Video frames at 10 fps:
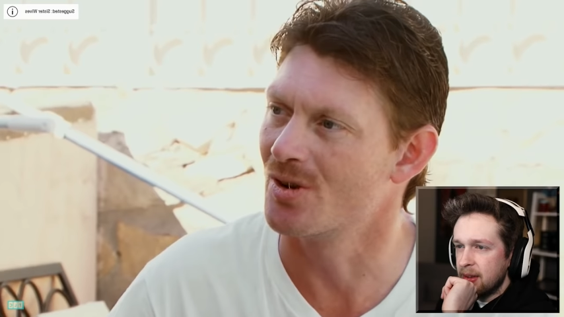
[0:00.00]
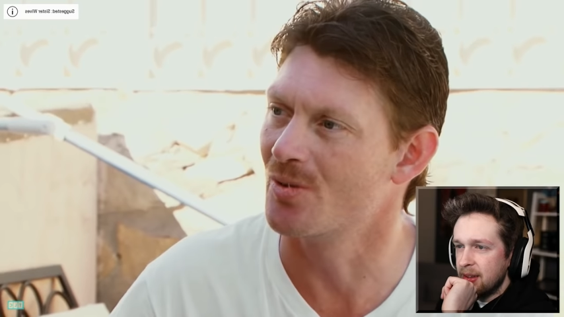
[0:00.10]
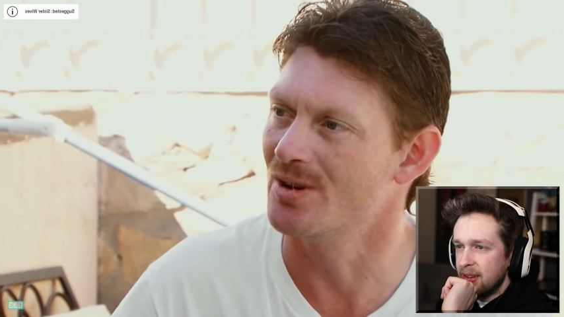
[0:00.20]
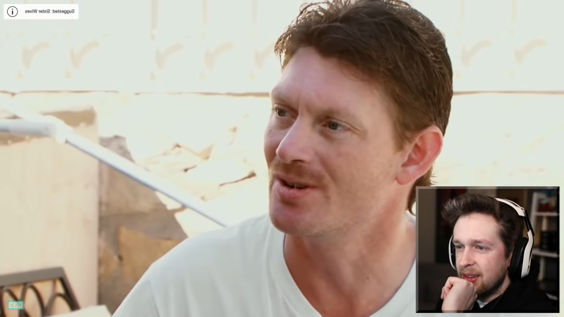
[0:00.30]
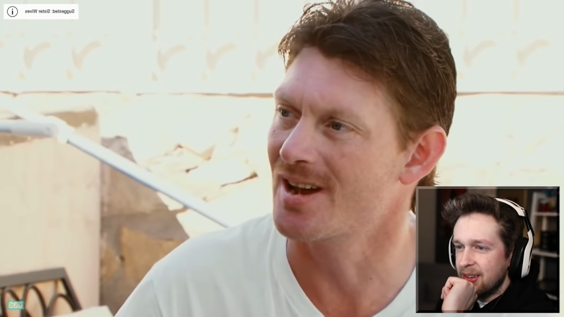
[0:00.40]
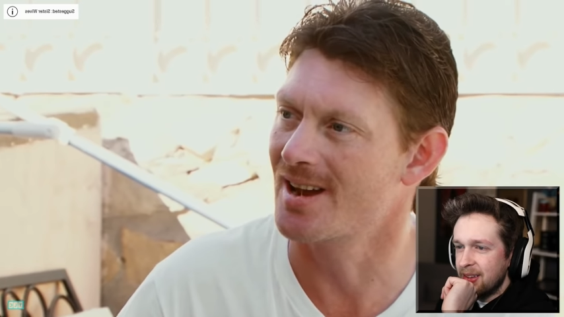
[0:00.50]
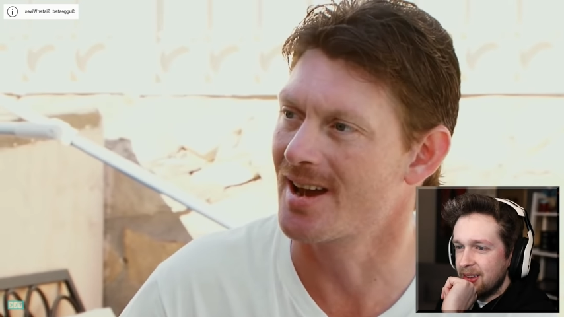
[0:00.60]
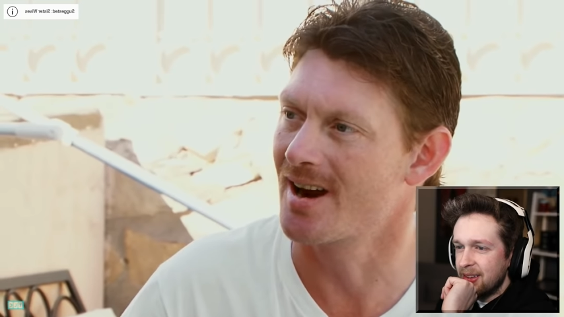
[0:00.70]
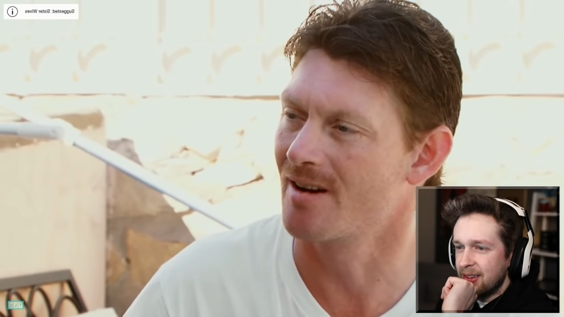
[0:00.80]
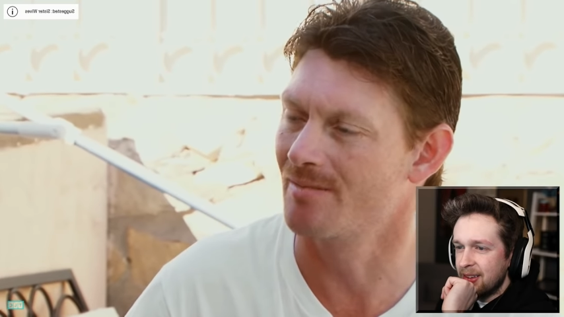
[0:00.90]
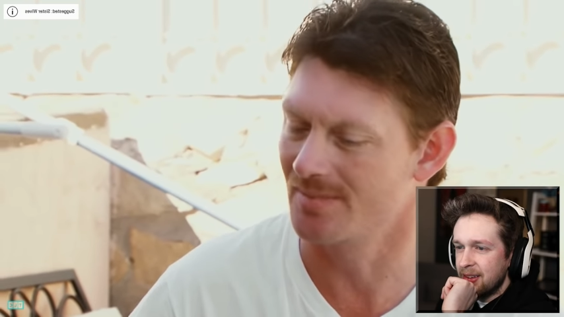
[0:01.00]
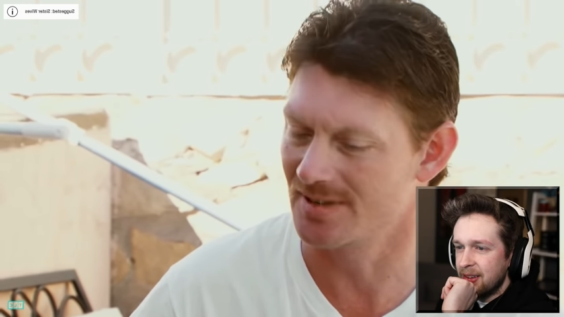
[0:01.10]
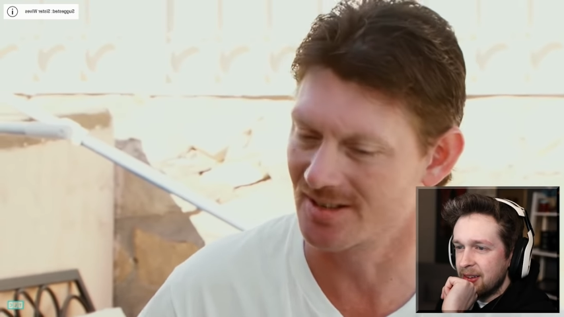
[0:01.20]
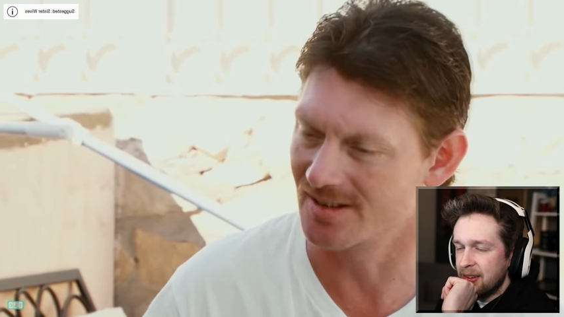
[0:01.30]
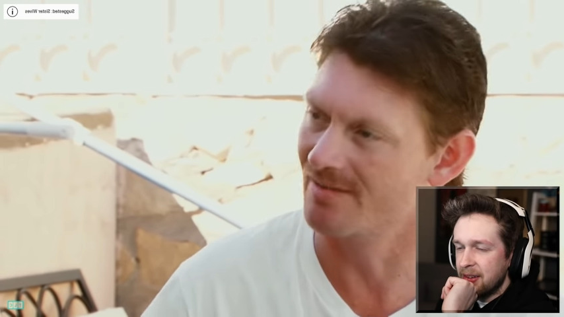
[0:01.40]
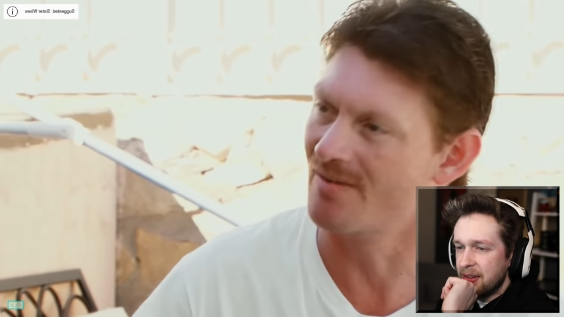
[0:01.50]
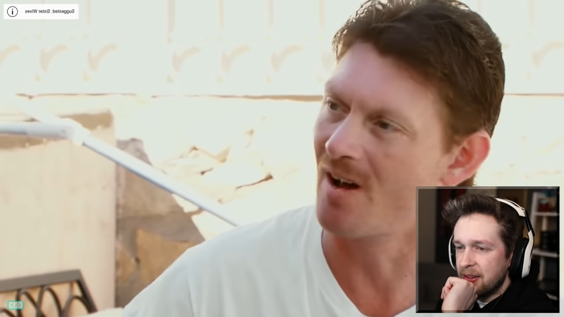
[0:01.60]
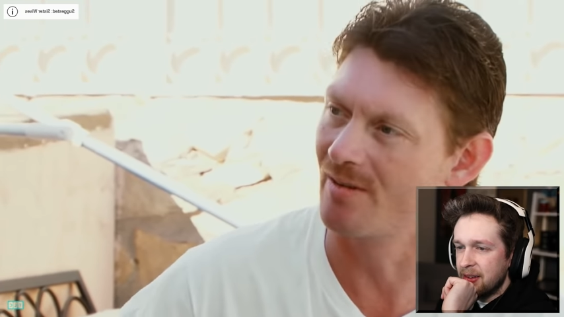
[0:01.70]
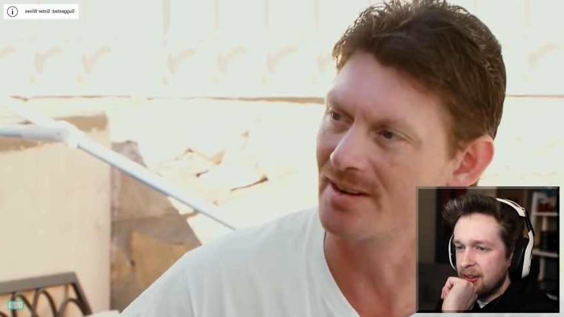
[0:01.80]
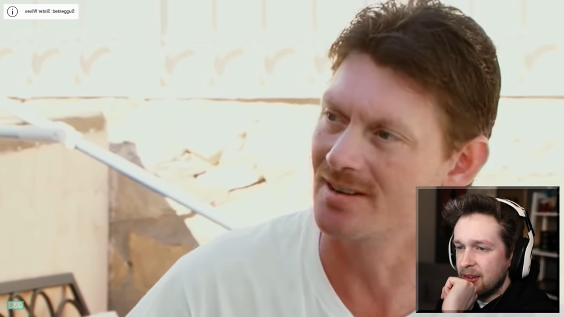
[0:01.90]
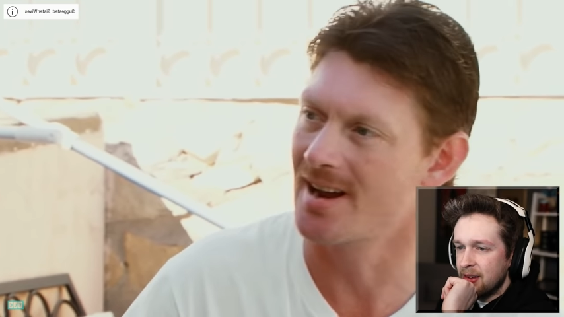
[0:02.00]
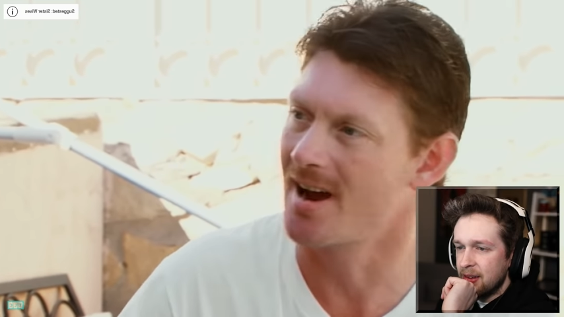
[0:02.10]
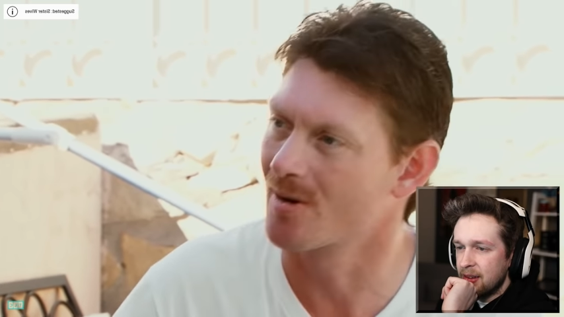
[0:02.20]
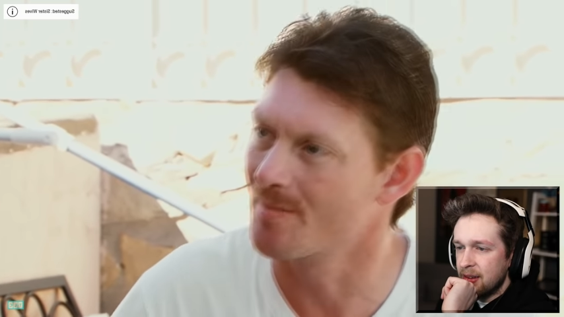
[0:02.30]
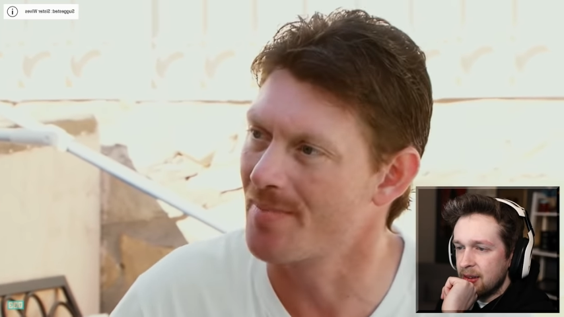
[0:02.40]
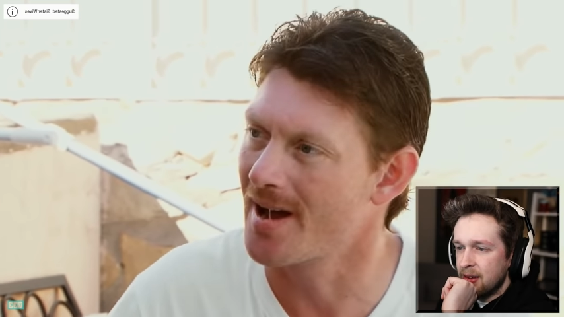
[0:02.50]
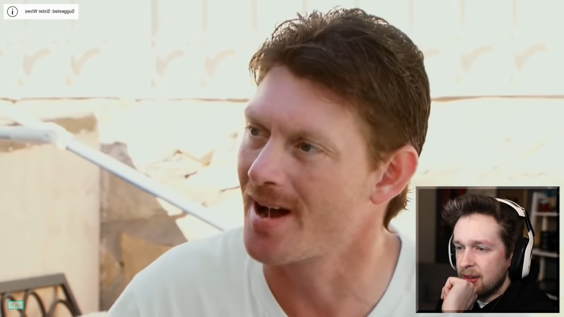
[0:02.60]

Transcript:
Speaker 1: So when you take care of him, it's involving talcum